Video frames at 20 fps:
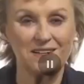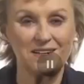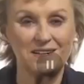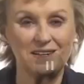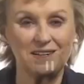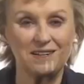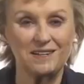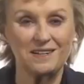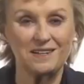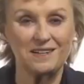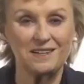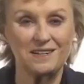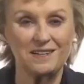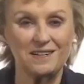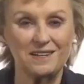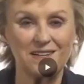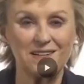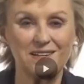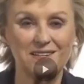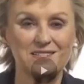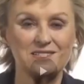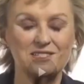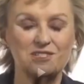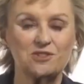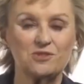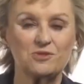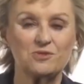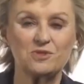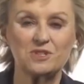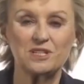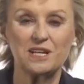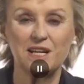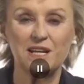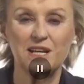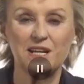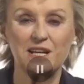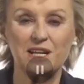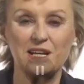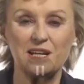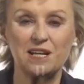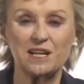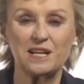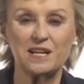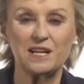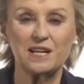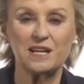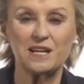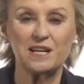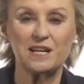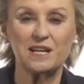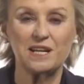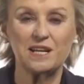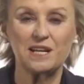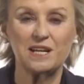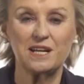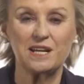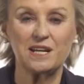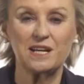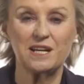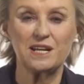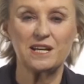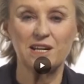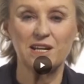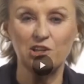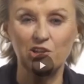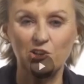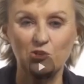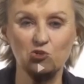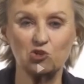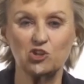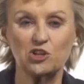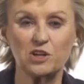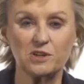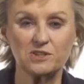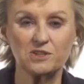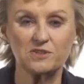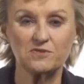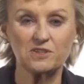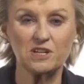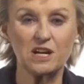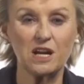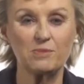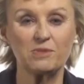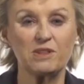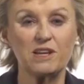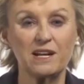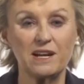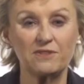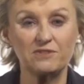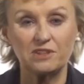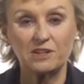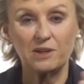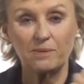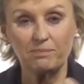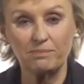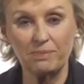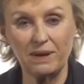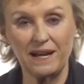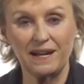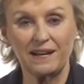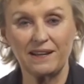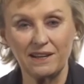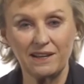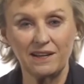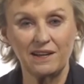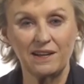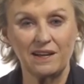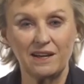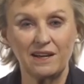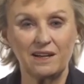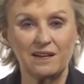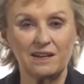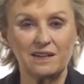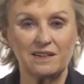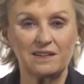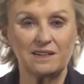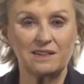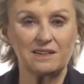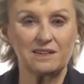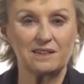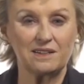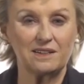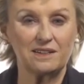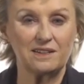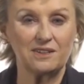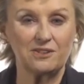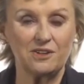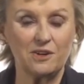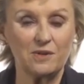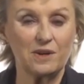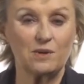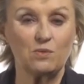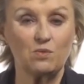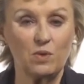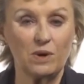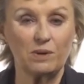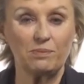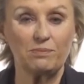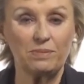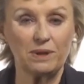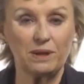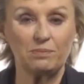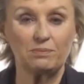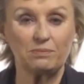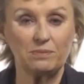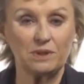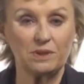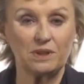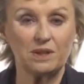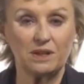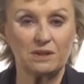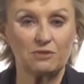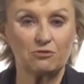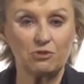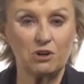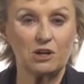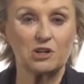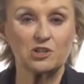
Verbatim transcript: Both. Than it is to... Why can't both be exhausting? Take huge chunks of time and then have to come back, you know, in one big uh,